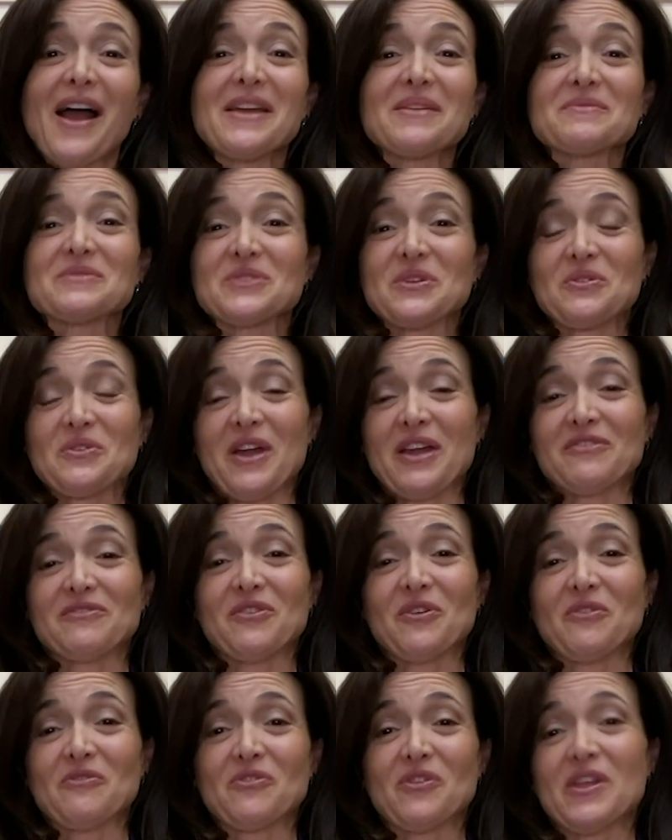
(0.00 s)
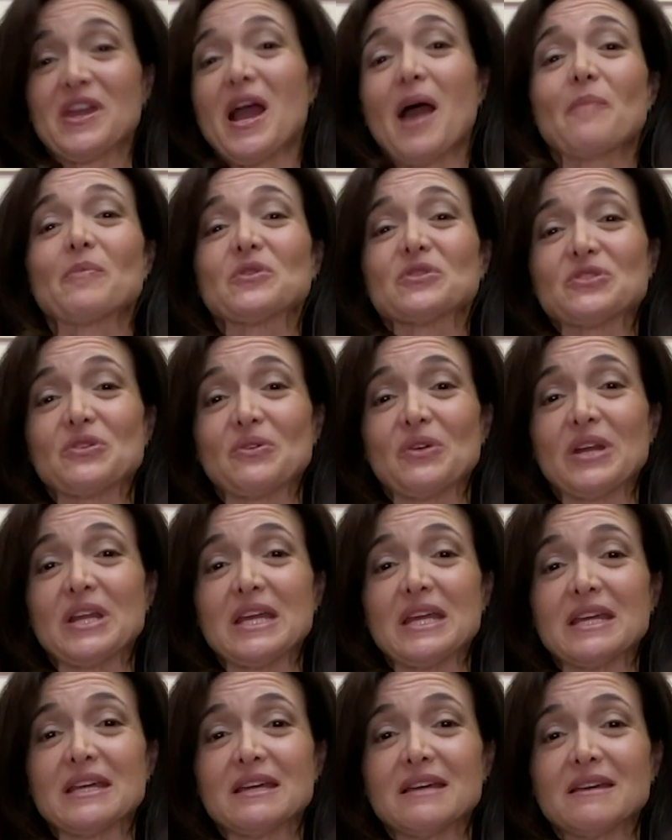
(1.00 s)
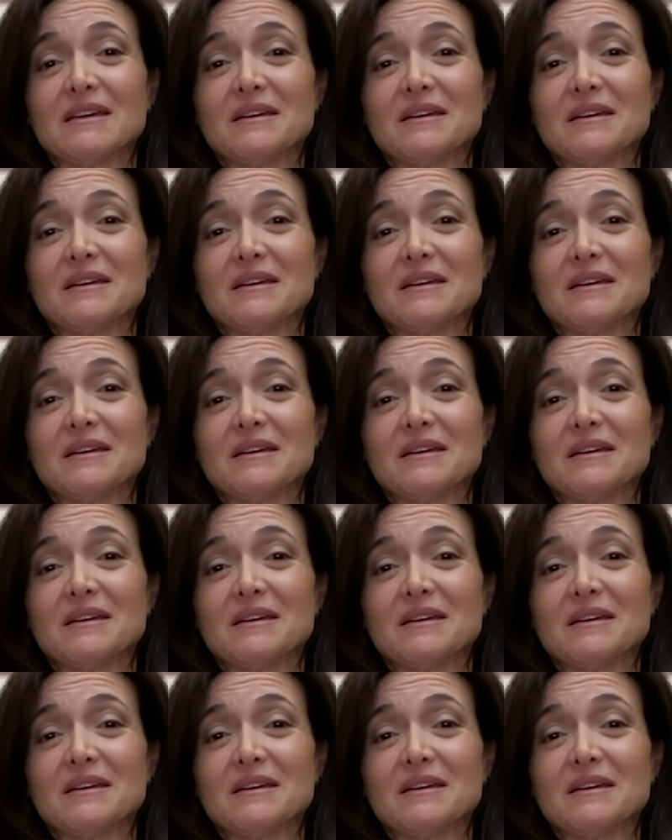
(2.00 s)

am so grateful for the opportunity